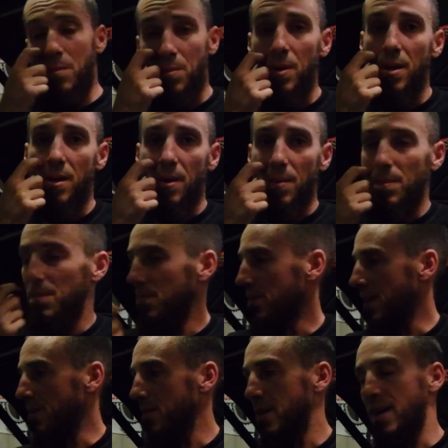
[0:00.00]
Pretty dope.
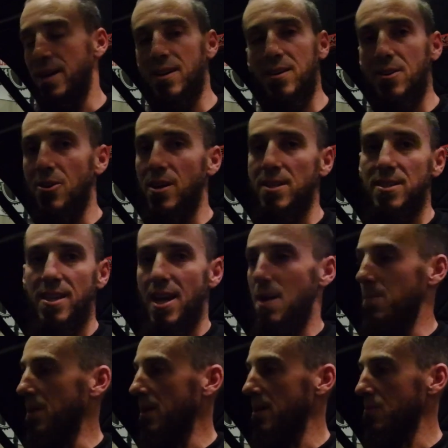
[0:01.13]
I'm like crazy
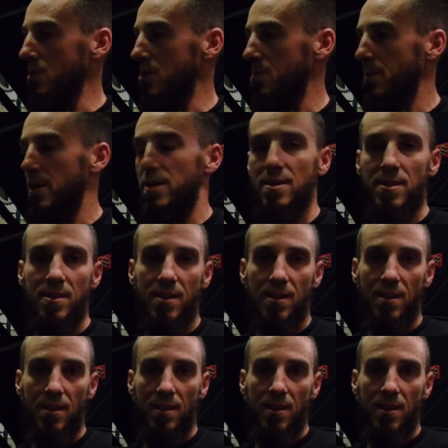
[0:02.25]
happy. I can reach buttons,